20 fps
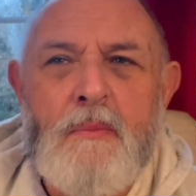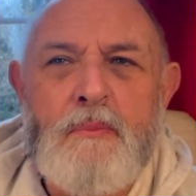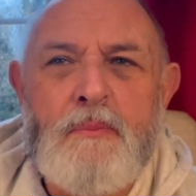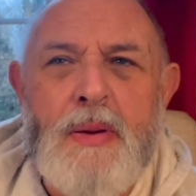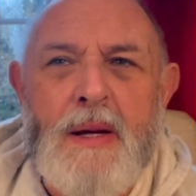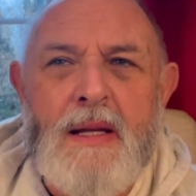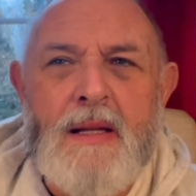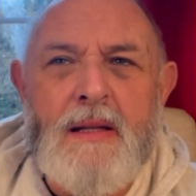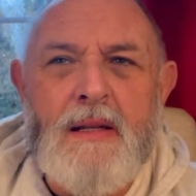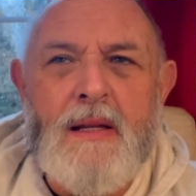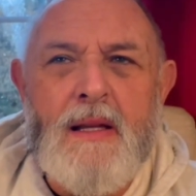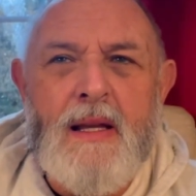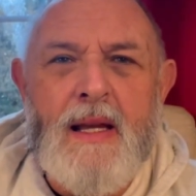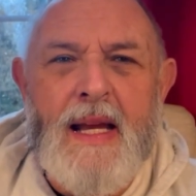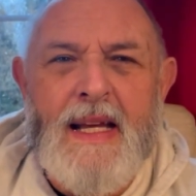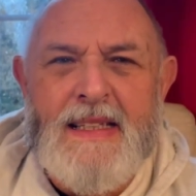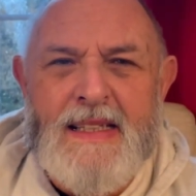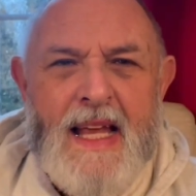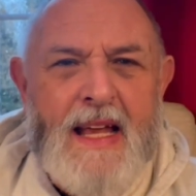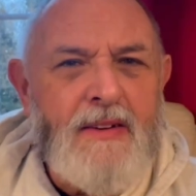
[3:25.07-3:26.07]
But
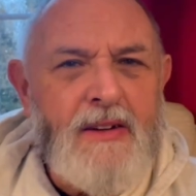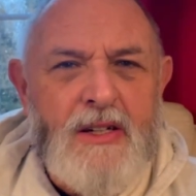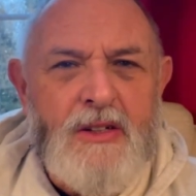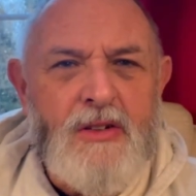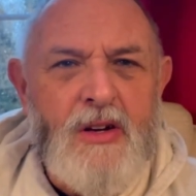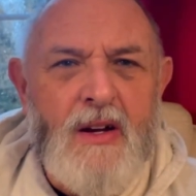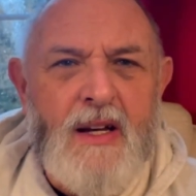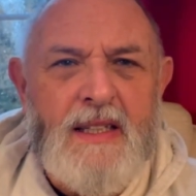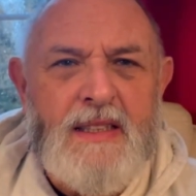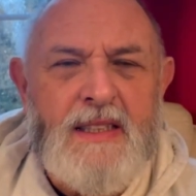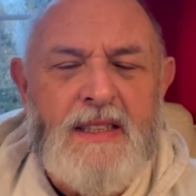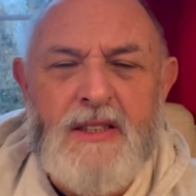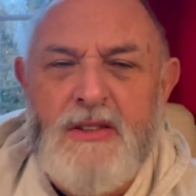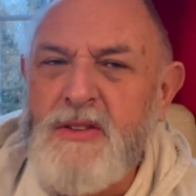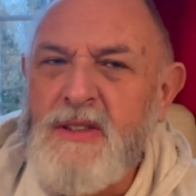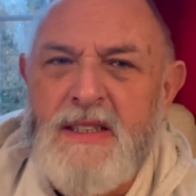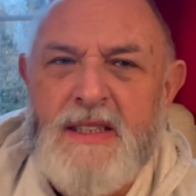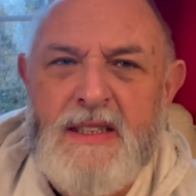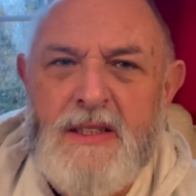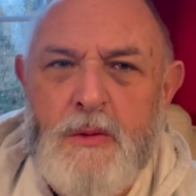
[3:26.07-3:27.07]
is there a crisis
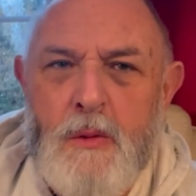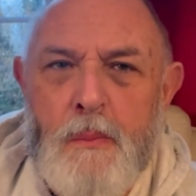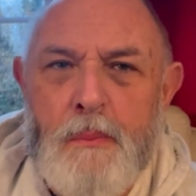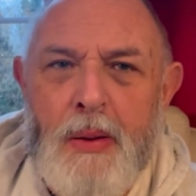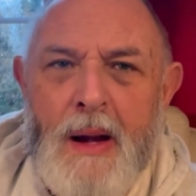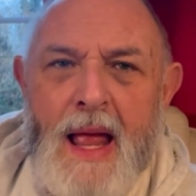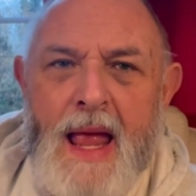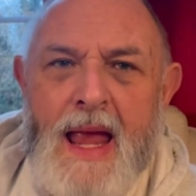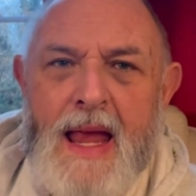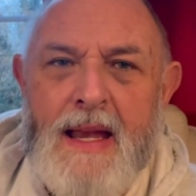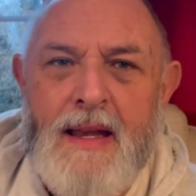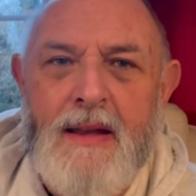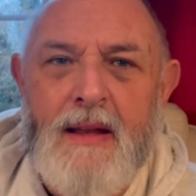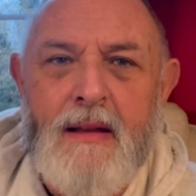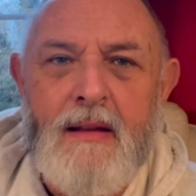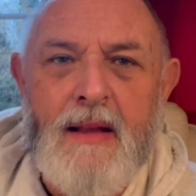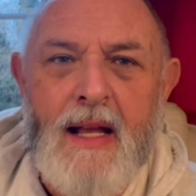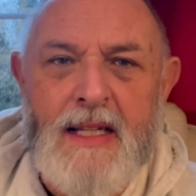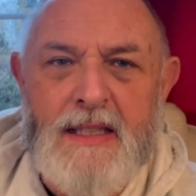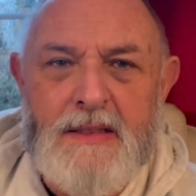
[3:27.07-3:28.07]
or is this all planned?
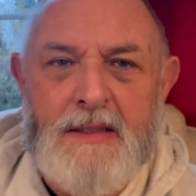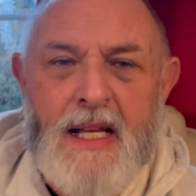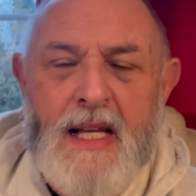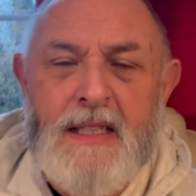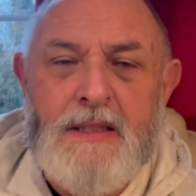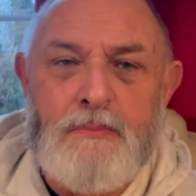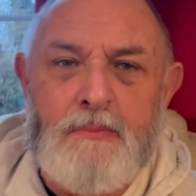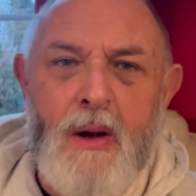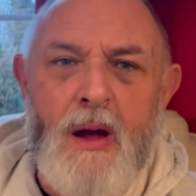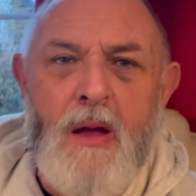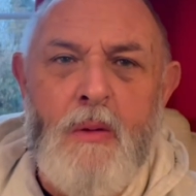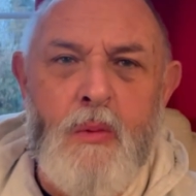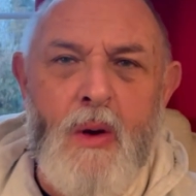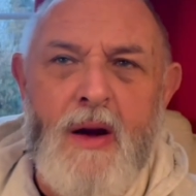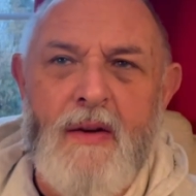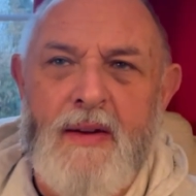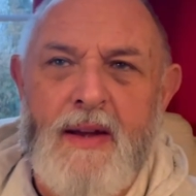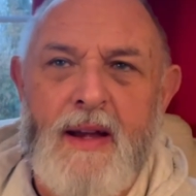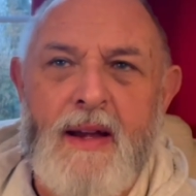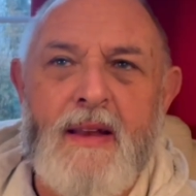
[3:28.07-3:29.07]
That's my
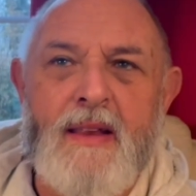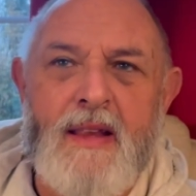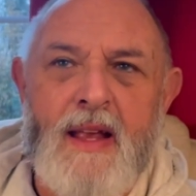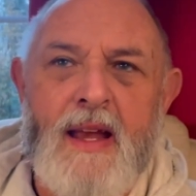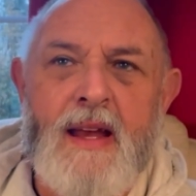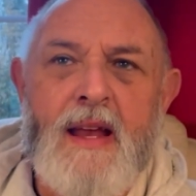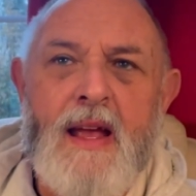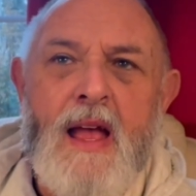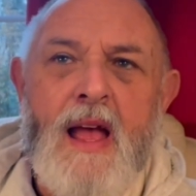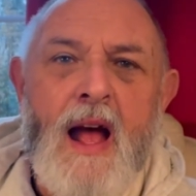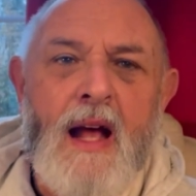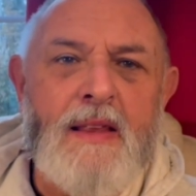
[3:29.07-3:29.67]
worrying thing.